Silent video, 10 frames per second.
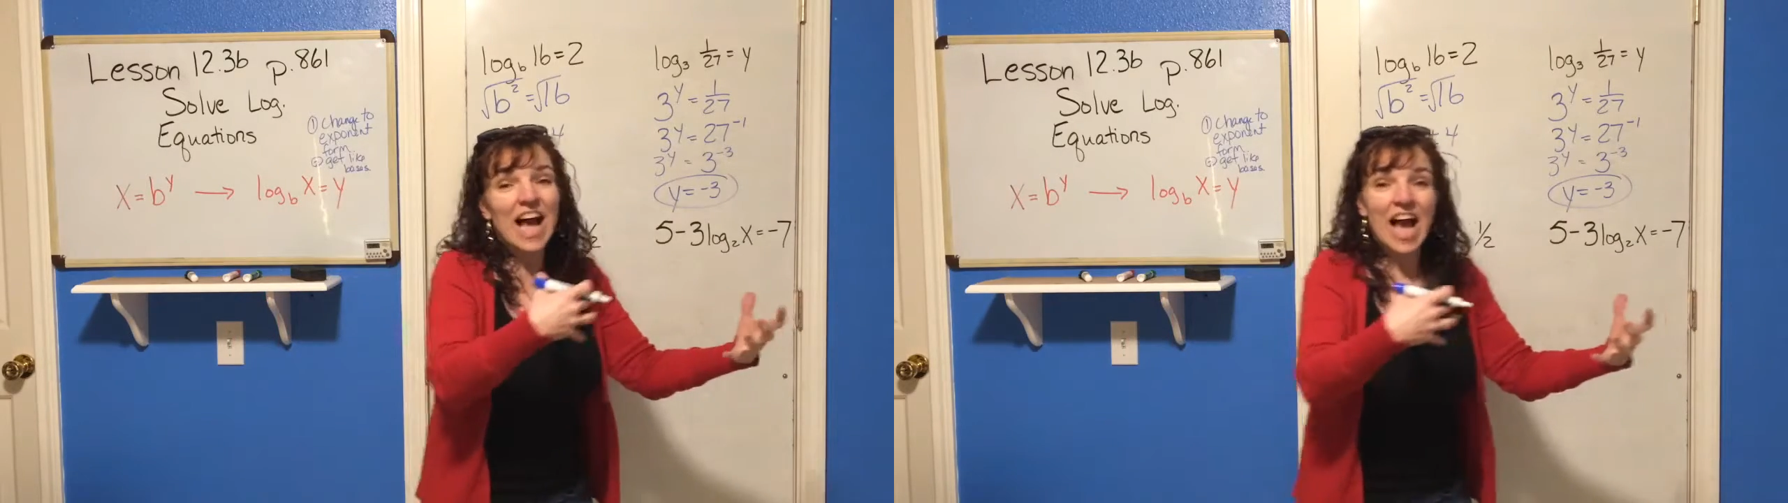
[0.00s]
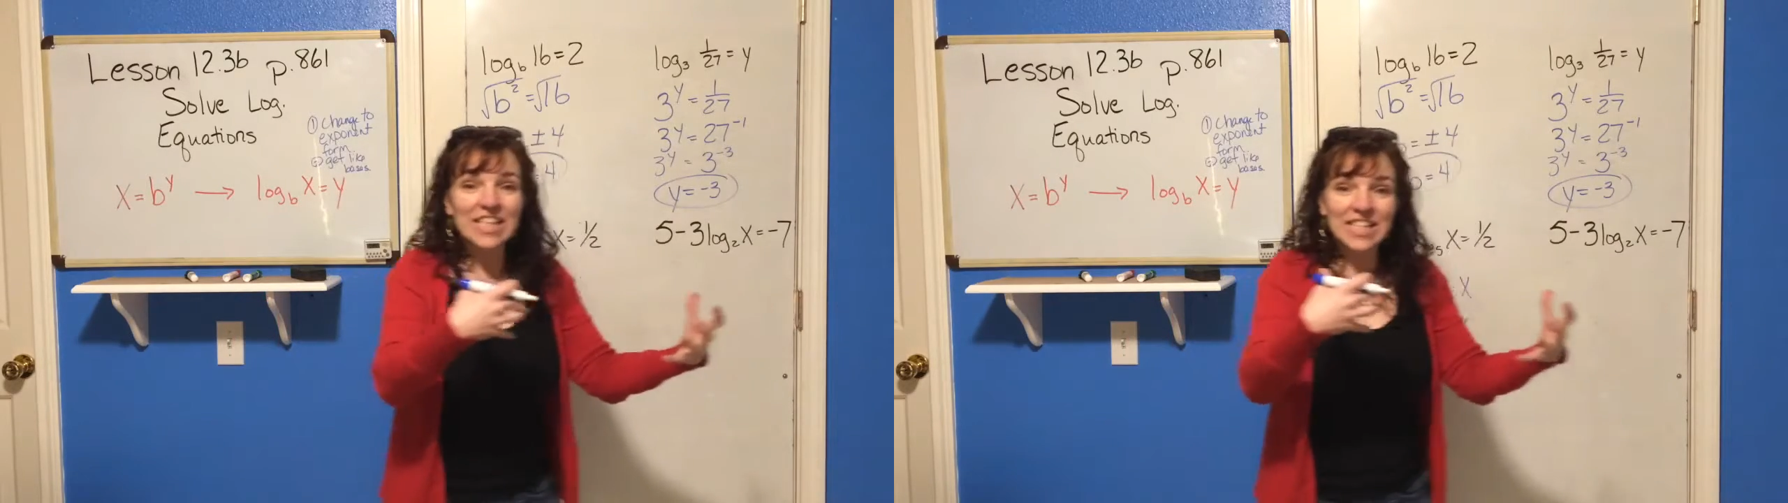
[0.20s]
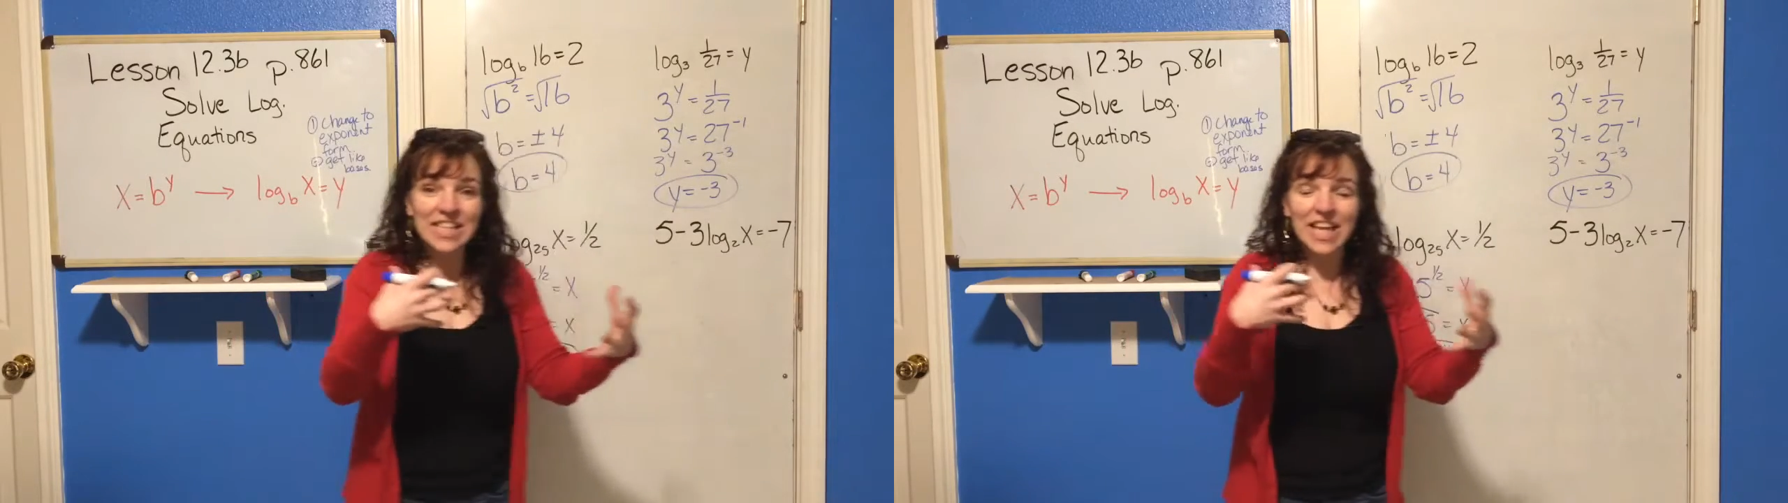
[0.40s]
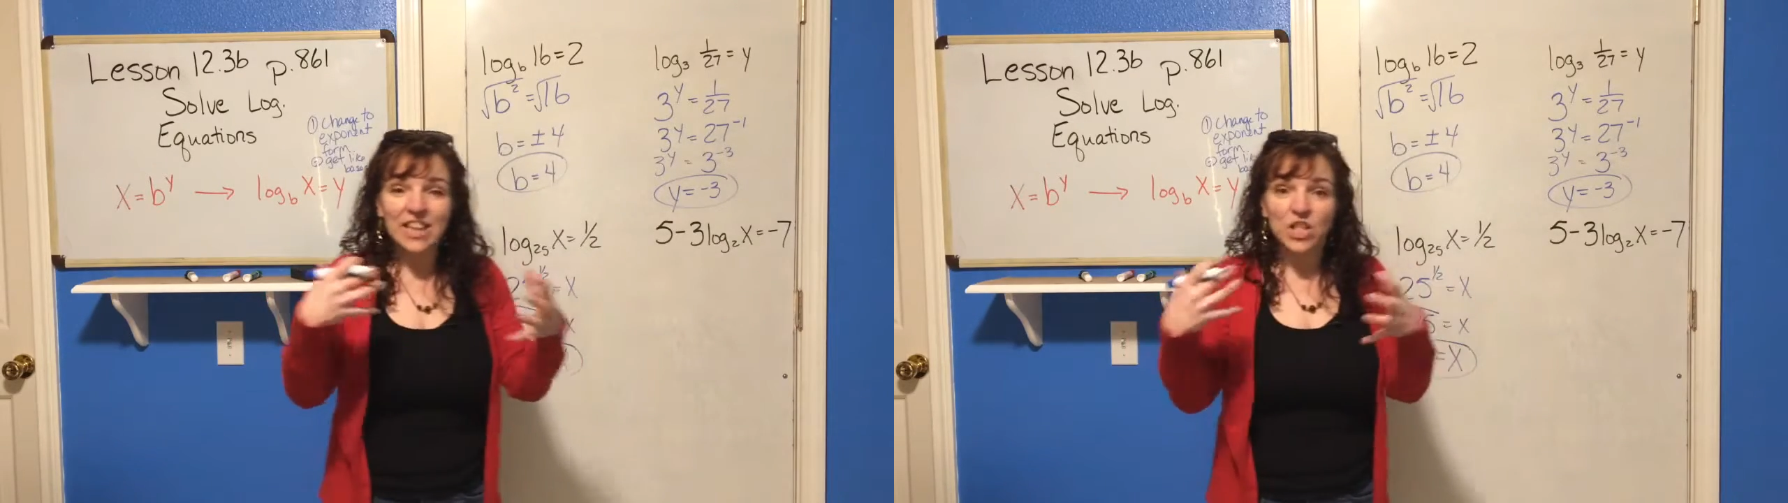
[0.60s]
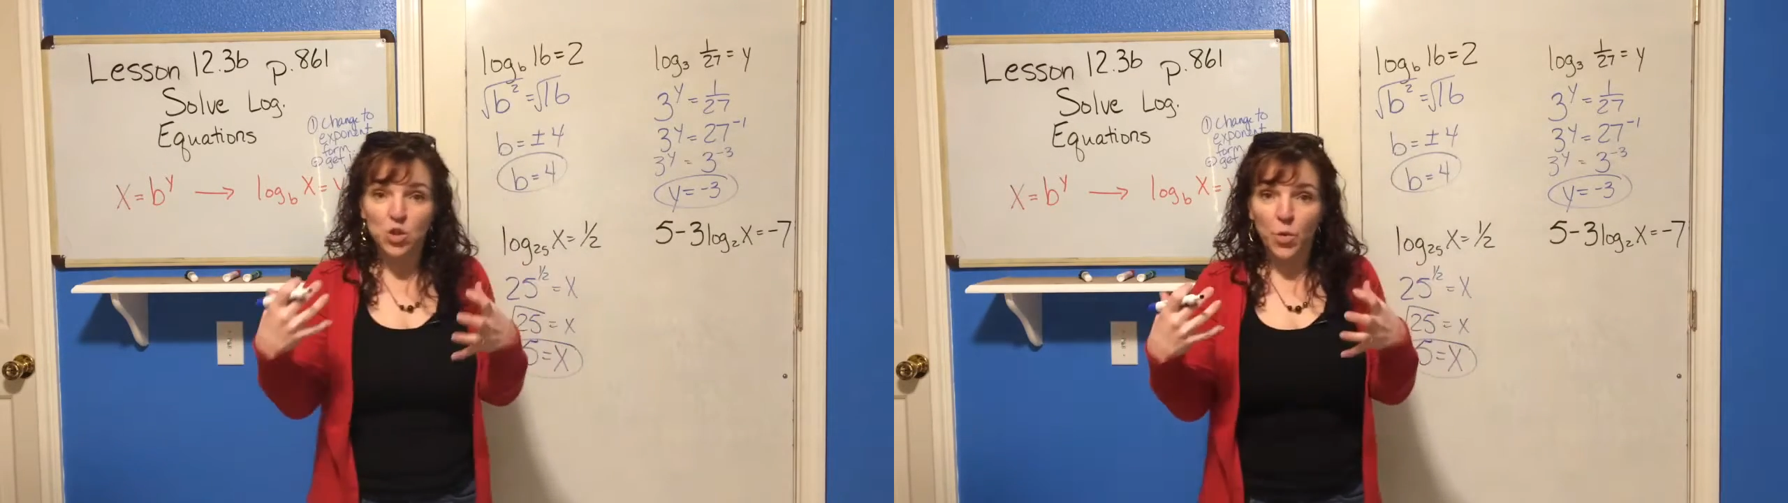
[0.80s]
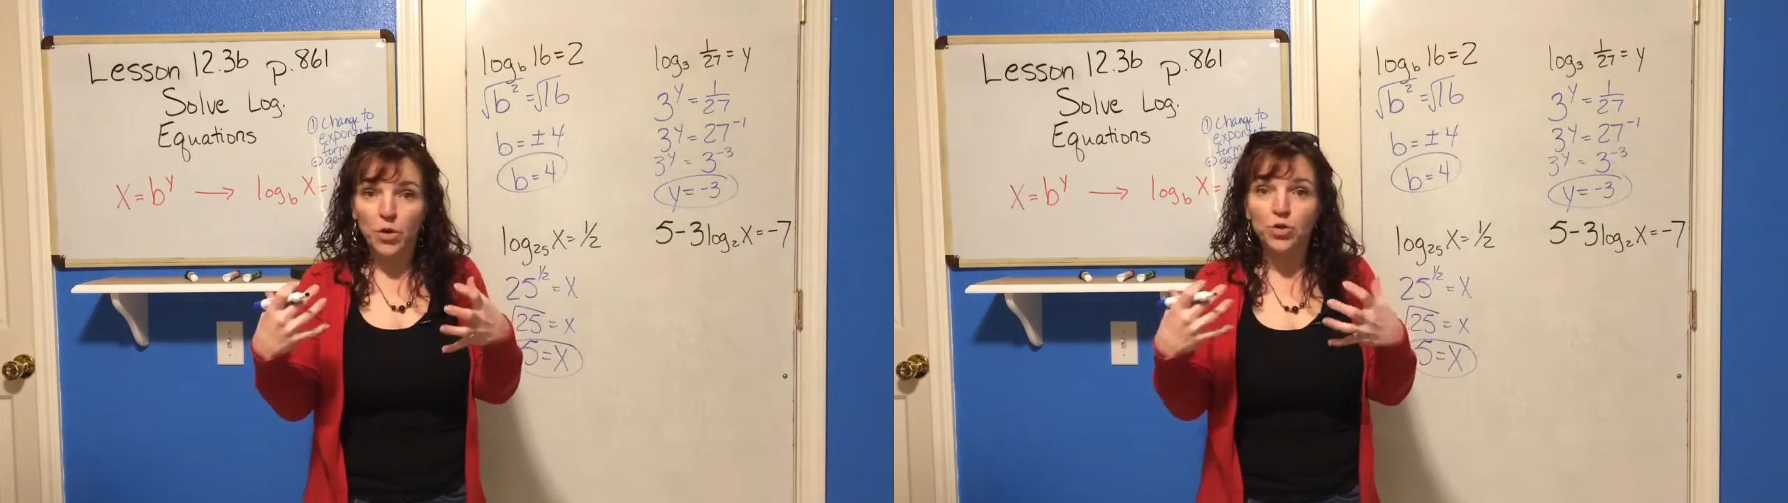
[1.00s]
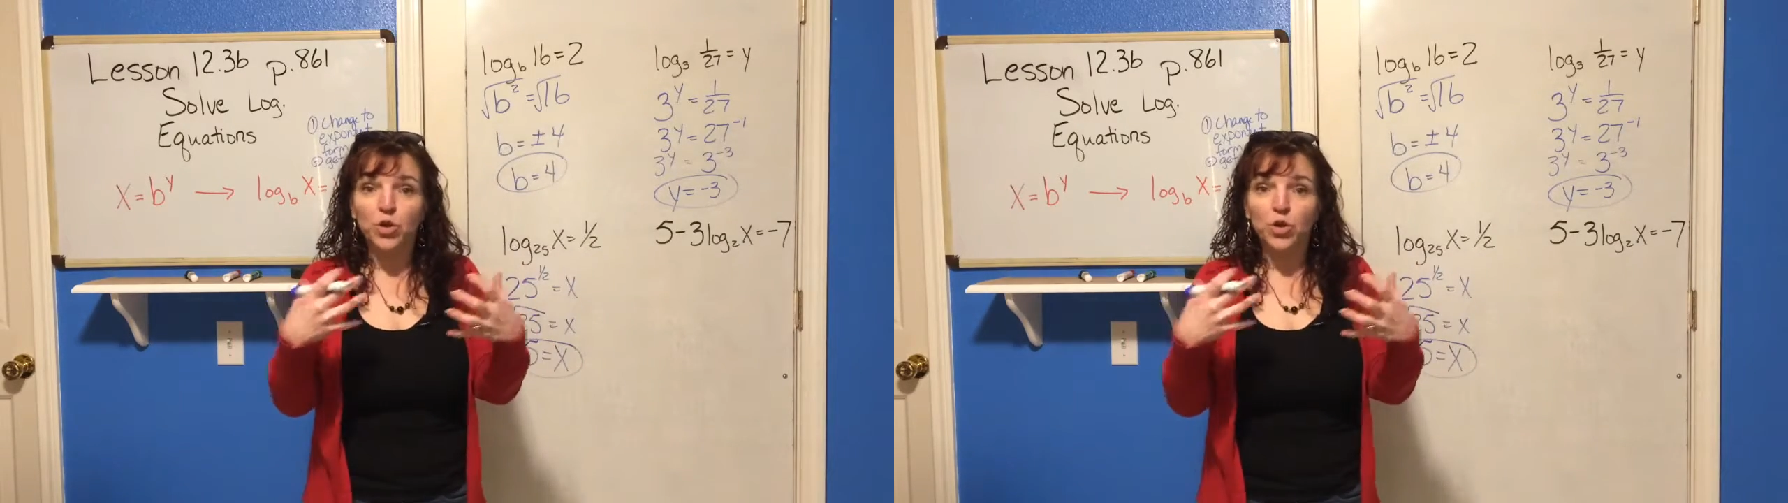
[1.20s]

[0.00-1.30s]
isolate the squared